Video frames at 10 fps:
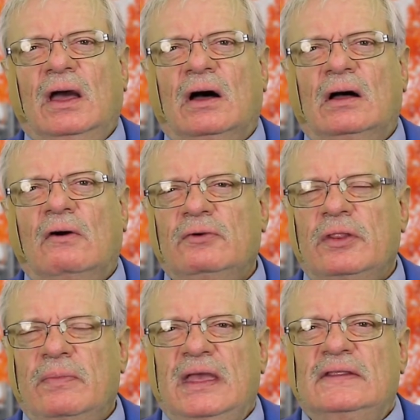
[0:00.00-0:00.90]
Uh, over in
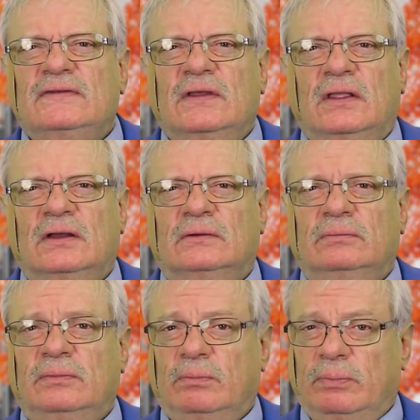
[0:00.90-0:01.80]
the beans, uh,
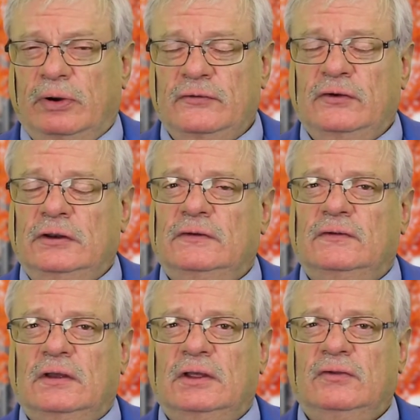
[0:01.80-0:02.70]
President
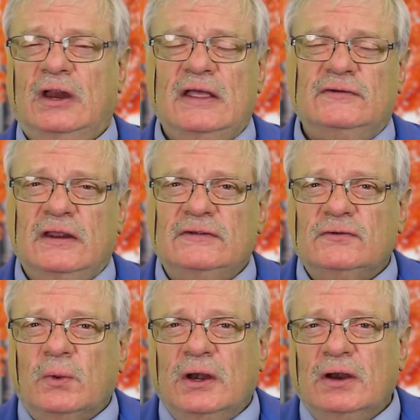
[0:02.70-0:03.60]
uh, of the United States
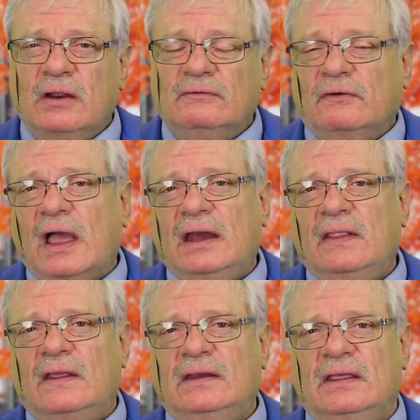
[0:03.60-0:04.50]
tweeted on Friday
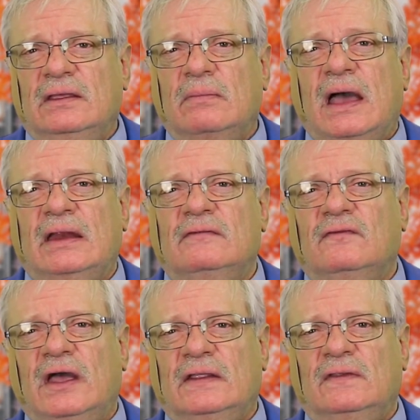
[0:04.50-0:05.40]
that he might
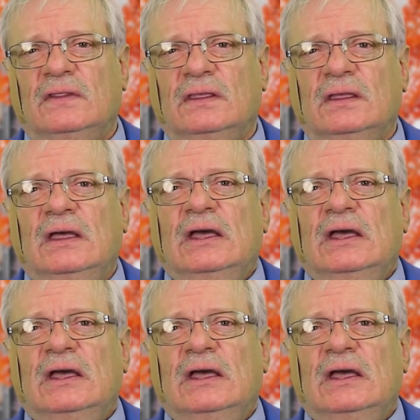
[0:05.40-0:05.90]
invite the